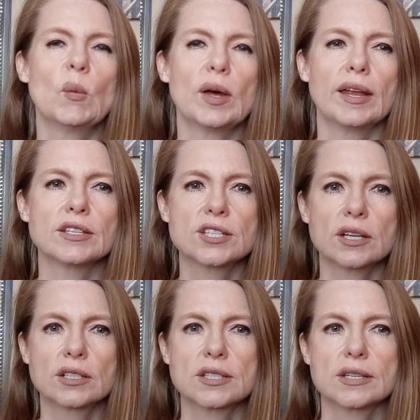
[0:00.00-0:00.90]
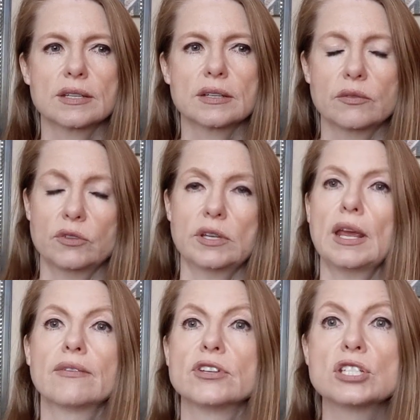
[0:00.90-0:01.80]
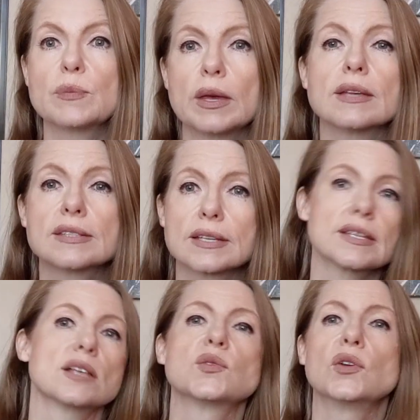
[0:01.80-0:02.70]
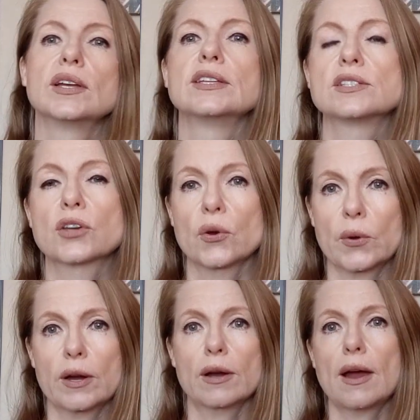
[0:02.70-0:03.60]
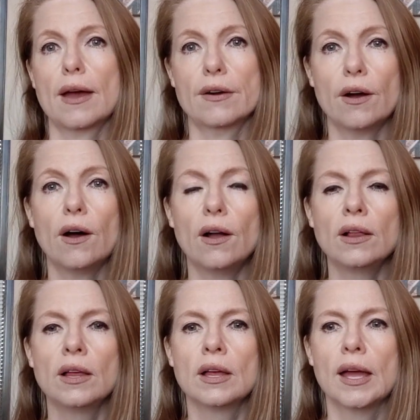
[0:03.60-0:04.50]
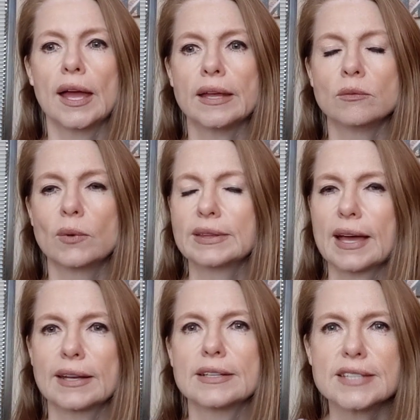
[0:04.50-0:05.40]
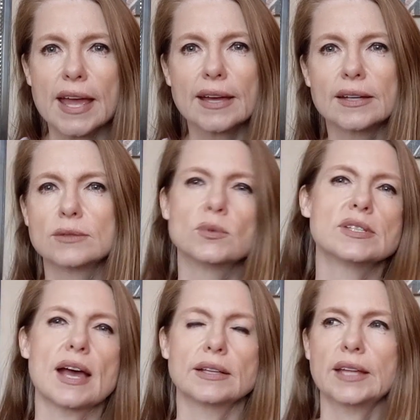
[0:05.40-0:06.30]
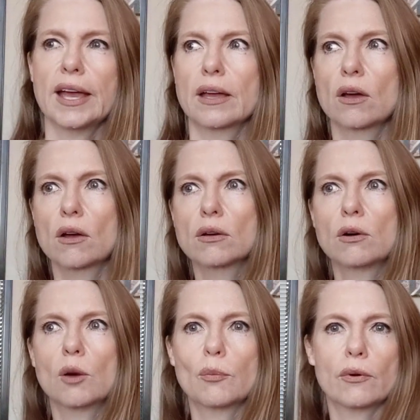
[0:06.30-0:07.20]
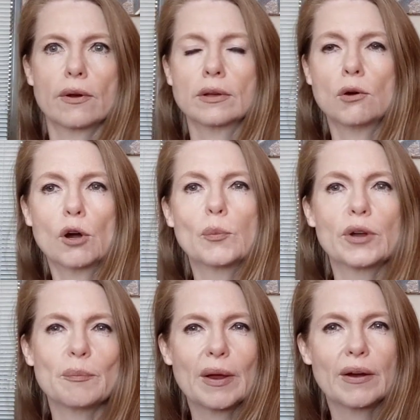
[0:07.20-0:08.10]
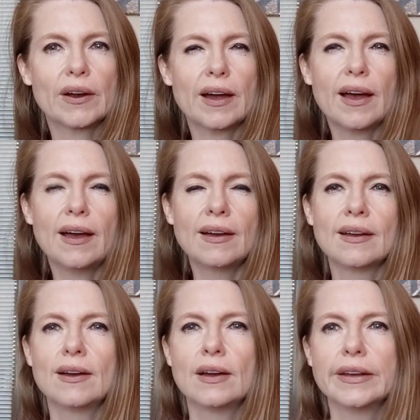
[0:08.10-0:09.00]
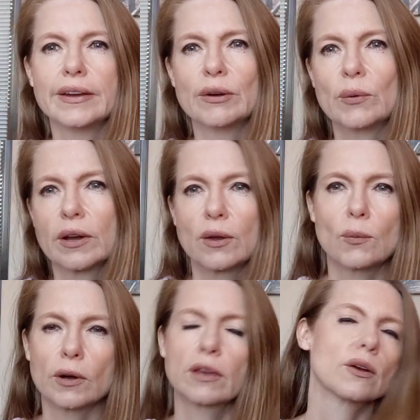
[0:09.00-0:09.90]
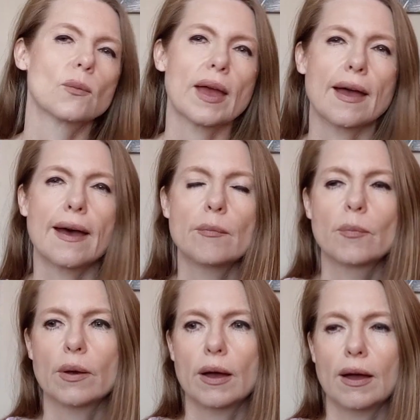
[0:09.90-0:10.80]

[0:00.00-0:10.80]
what it took to even just be successful in this career at all, and what that entailed. Was that like corporate America, where you work your way up